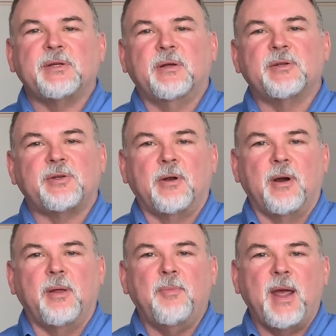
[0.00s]

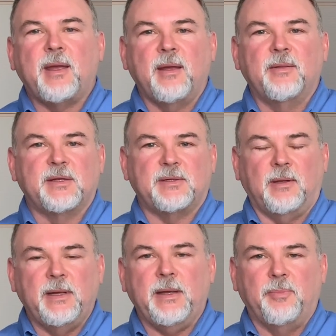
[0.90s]
concern in making this
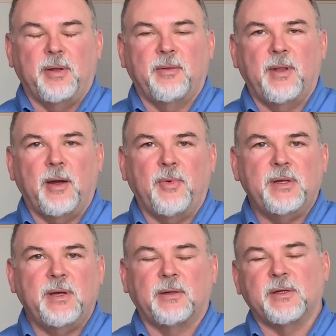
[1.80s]
leap that we
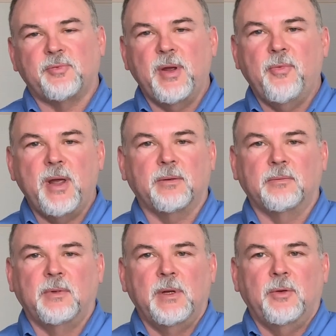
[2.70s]
did, because we
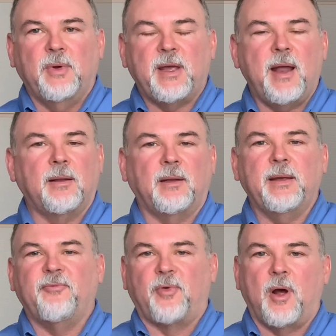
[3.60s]
kind of
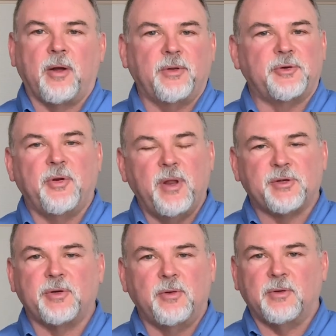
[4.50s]
leapfrogged their
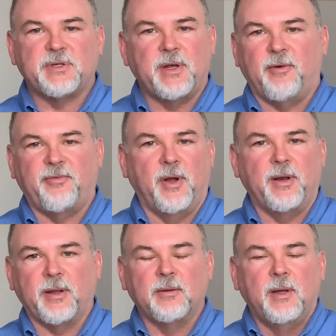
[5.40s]
traditional
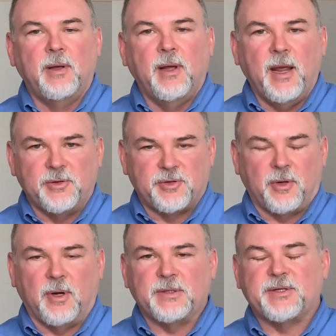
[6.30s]
self-funding
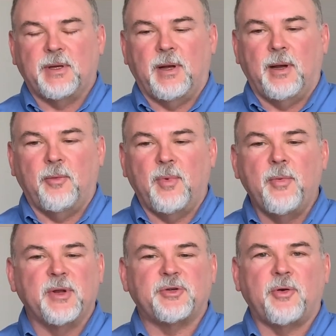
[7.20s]
insurance. We
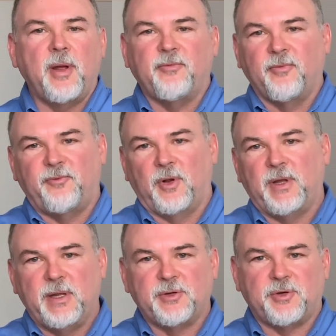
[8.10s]
went straight from
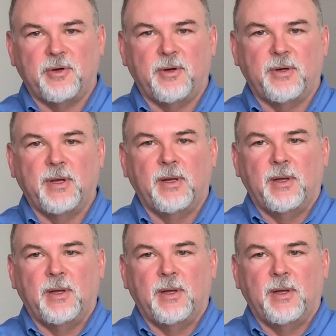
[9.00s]
fully insured